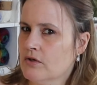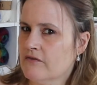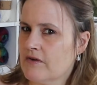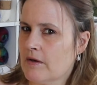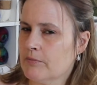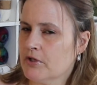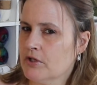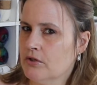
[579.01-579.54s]

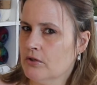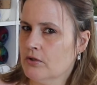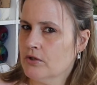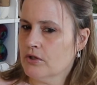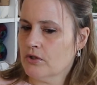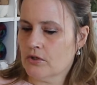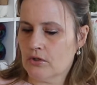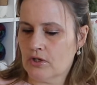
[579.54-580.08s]
fabric
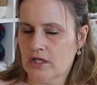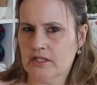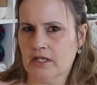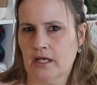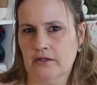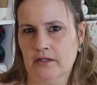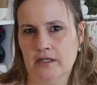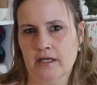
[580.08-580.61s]
yo-yo, and you
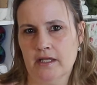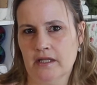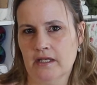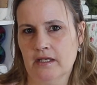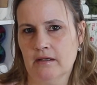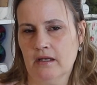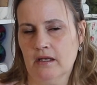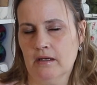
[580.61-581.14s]
can get
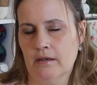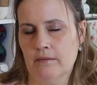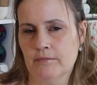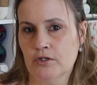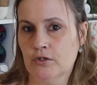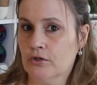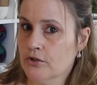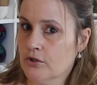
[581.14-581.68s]
the
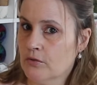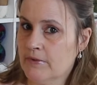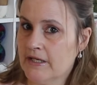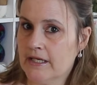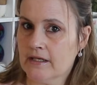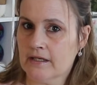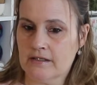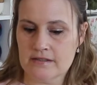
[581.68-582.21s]
yo-yo
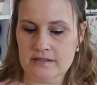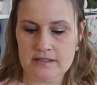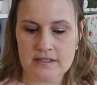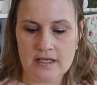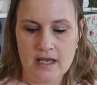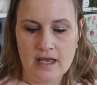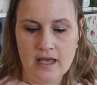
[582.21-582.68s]
makers.